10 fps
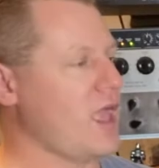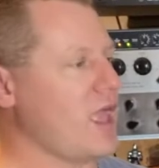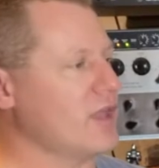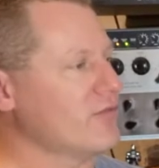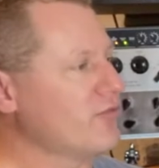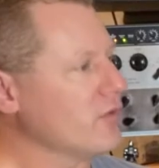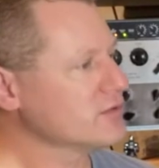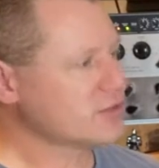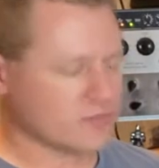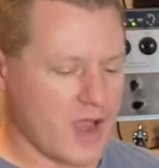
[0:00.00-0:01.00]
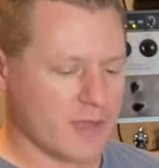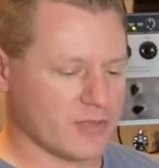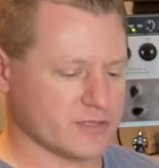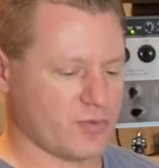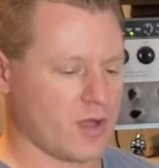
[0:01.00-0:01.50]
And full stripe,
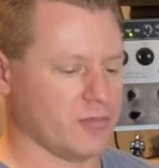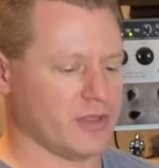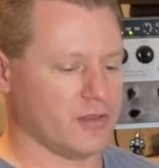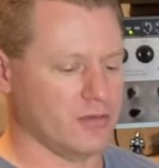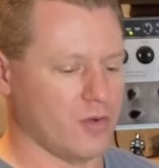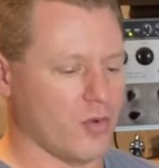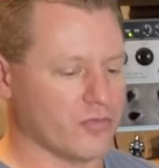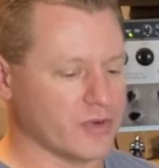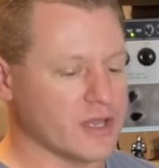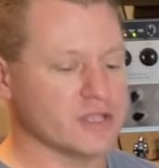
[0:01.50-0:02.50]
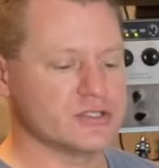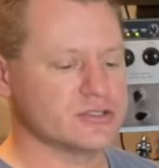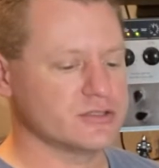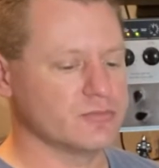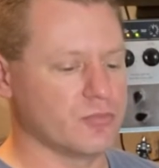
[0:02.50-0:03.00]
that's probably over an
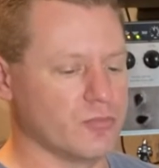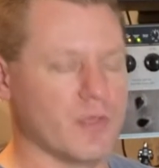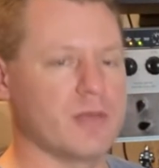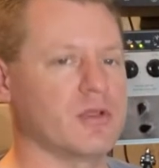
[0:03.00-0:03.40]
inch, maybe